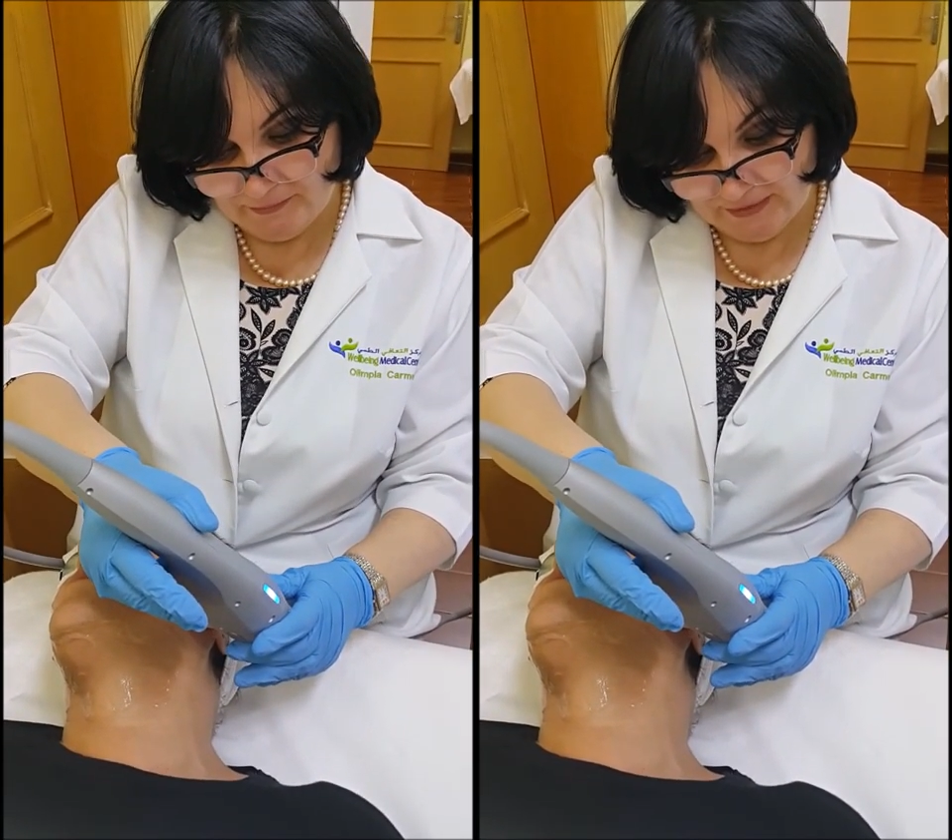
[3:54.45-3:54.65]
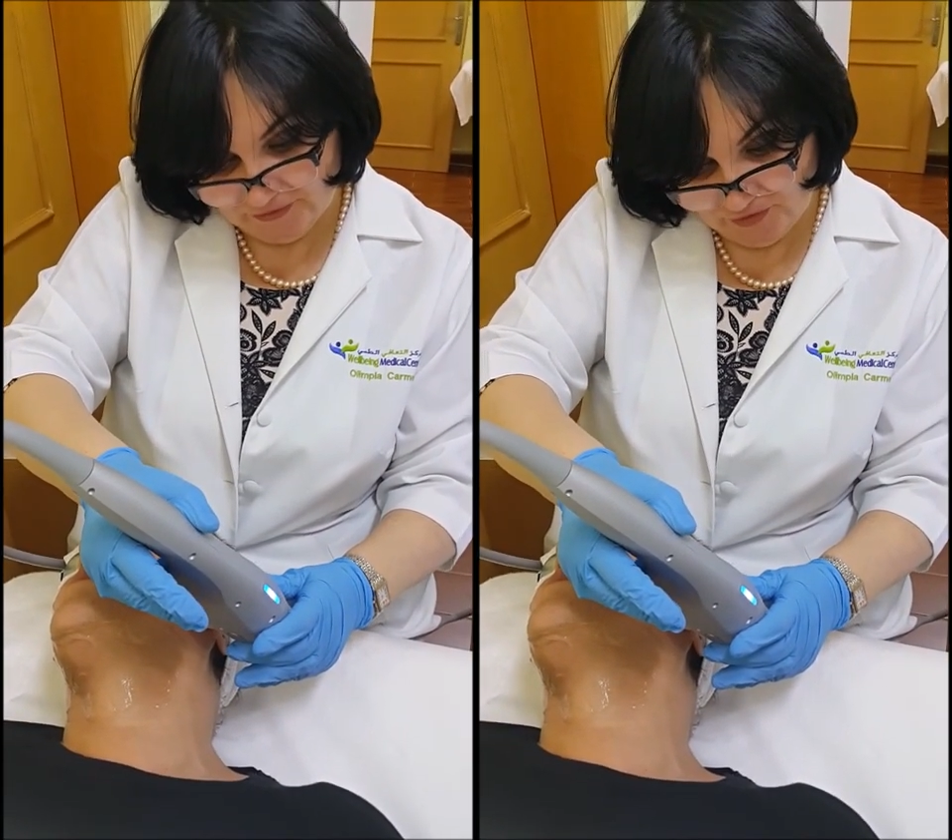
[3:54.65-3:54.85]

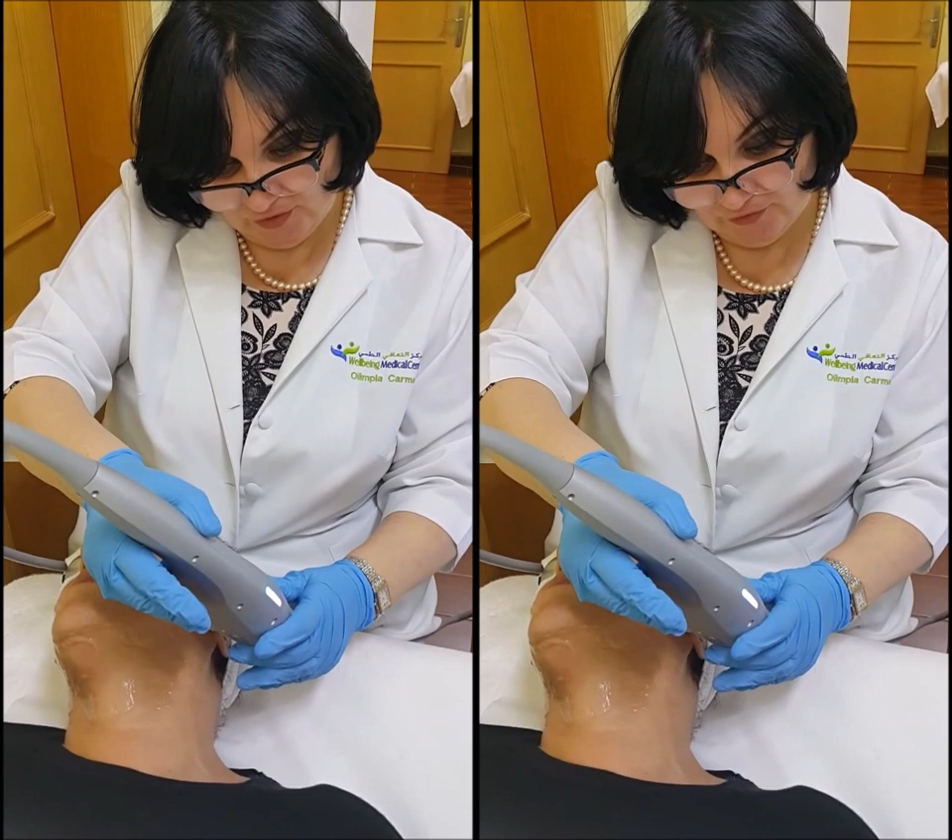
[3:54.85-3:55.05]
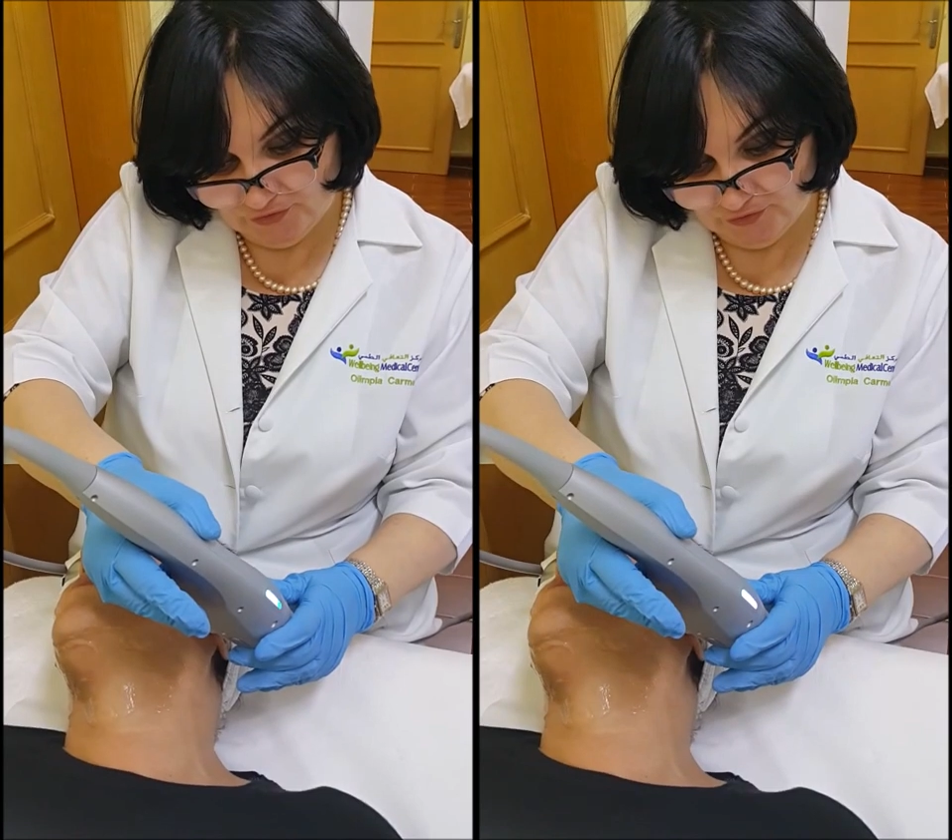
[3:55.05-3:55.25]
But
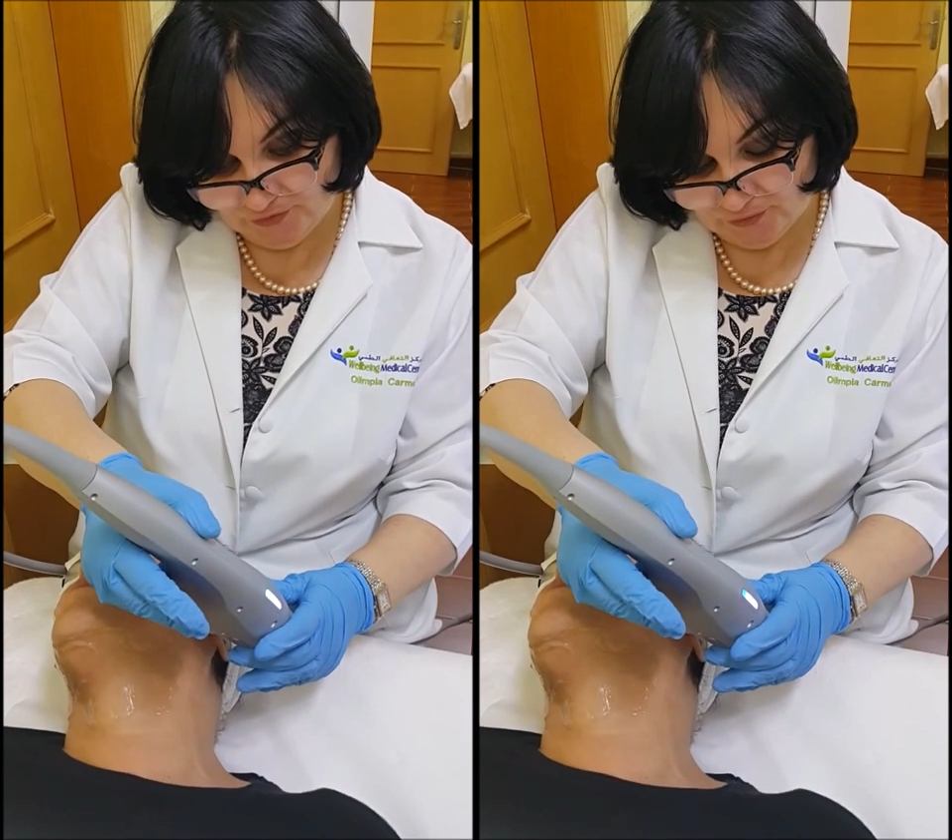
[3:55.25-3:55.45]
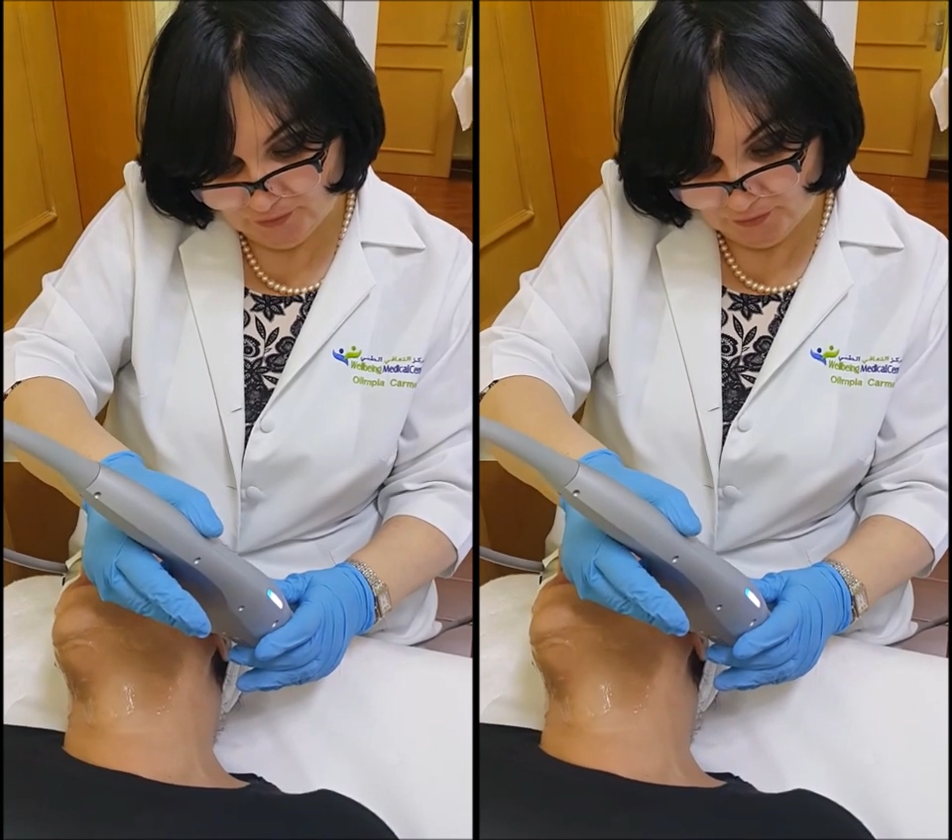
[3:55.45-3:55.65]
not
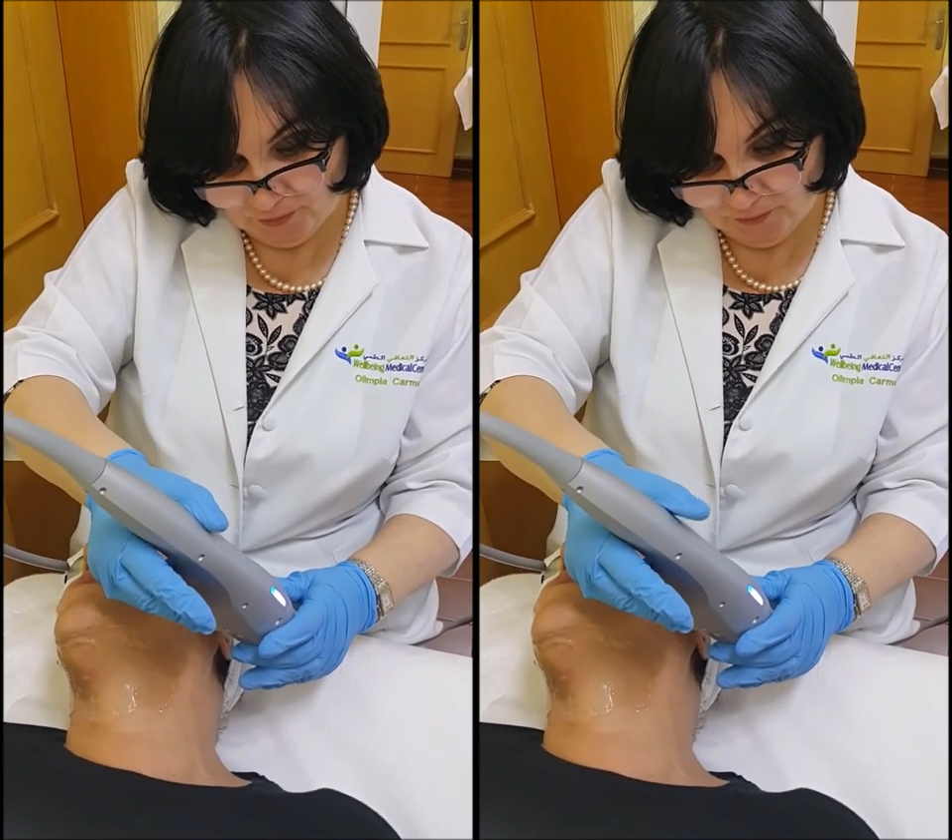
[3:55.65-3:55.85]
too